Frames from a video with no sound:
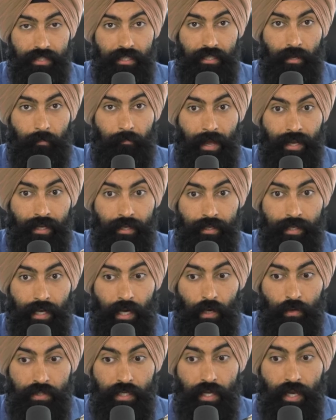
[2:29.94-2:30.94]
in their bank
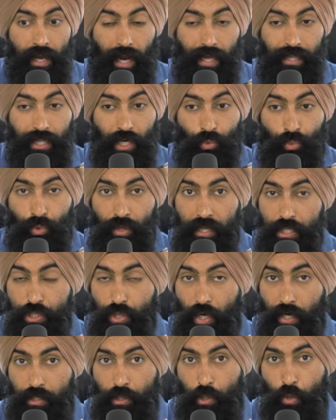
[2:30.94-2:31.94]
account and they're really
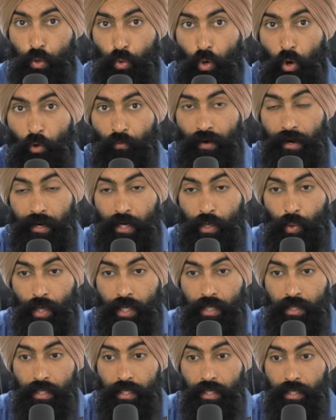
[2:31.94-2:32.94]
trying to grow very
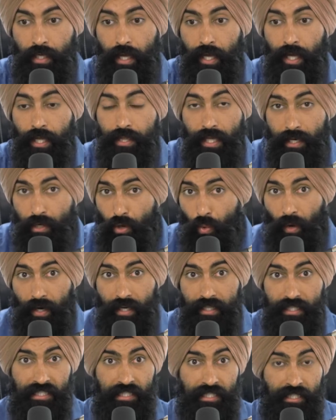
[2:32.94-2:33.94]
quickly, they don't
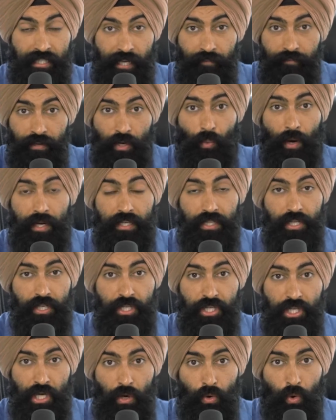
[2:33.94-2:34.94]
want to just give it away to their
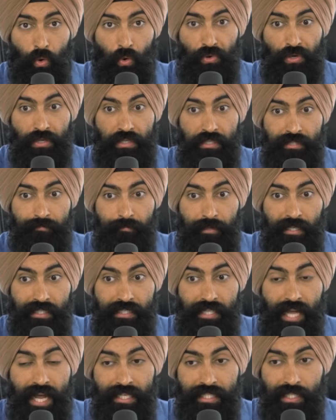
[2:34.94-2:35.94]
shareholders
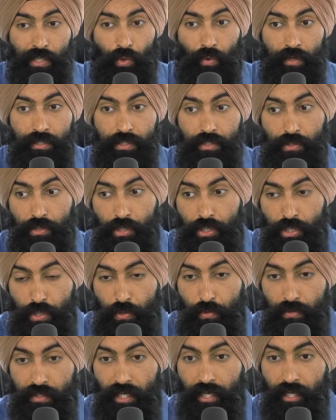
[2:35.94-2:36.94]
because that's going to
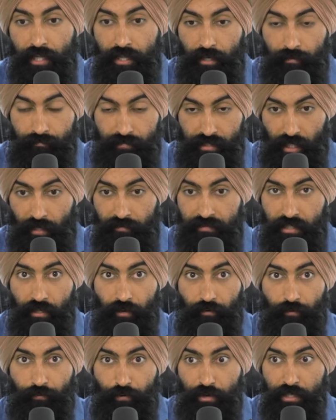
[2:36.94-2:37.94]
shoot themselves in
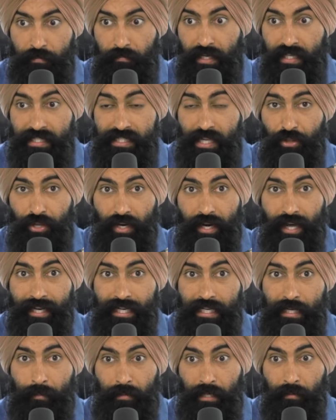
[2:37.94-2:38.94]
the foot because now they're
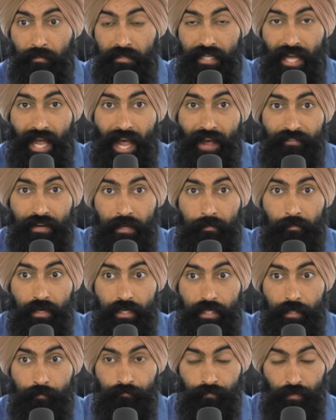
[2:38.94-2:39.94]
not going to be able to have any
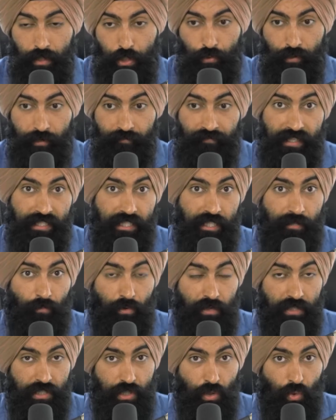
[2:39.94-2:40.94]
money to invest in
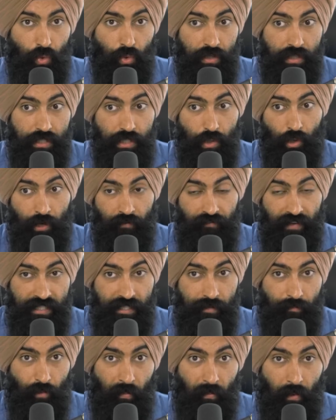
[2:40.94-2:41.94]
more stores or
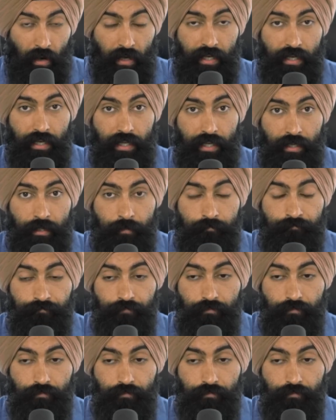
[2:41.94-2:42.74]
invest in more marketing.